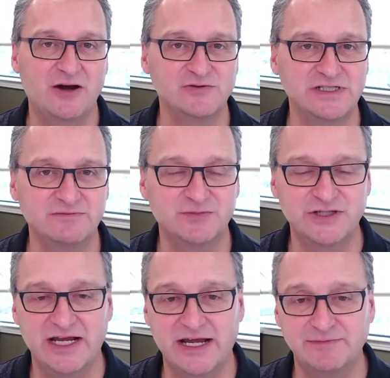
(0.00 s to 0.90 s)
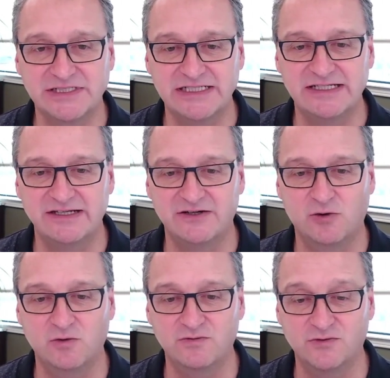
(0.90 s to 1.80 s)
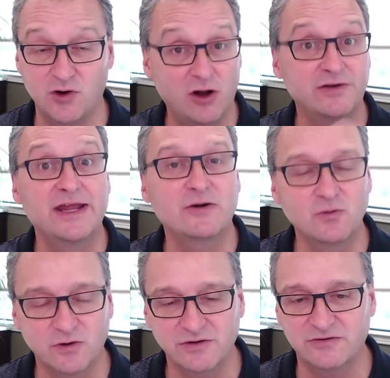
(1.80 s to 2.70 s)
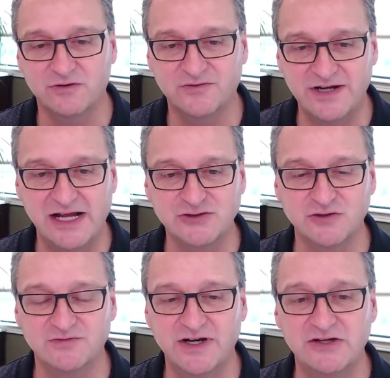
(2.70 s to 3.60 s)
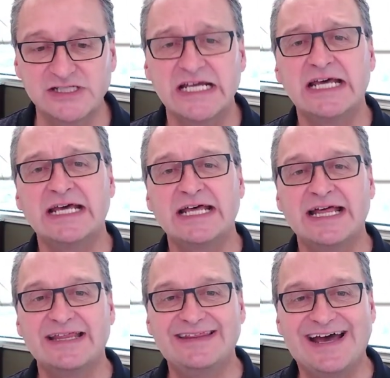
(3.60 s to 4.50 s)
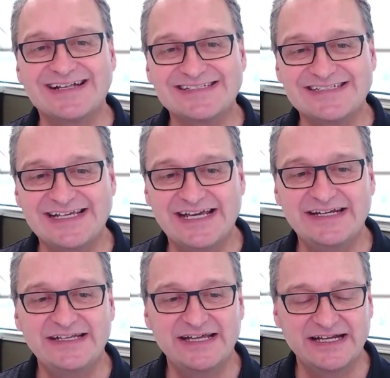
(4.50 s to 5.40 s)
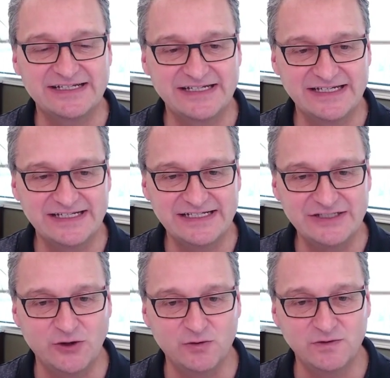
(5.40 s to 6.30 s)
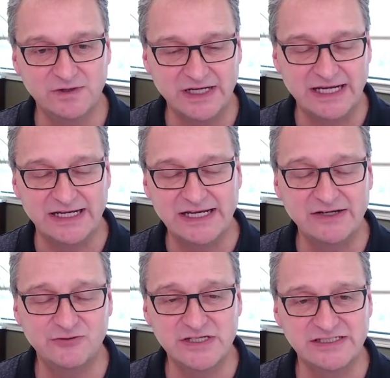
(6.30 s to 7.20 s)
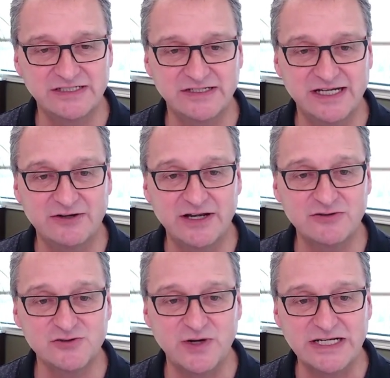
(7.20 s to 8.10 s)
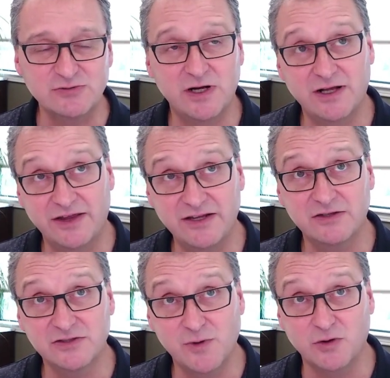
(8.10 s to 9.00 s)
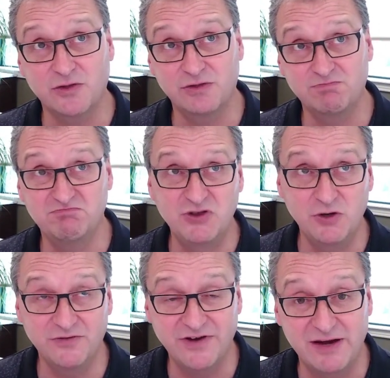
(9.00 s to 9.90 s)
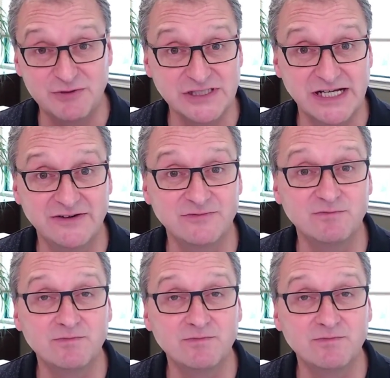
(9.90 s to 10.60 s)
housing, perhaps in their overall net worth or financial affairs. That said, that again, increase in interest rates. Well, I think there's about 35% of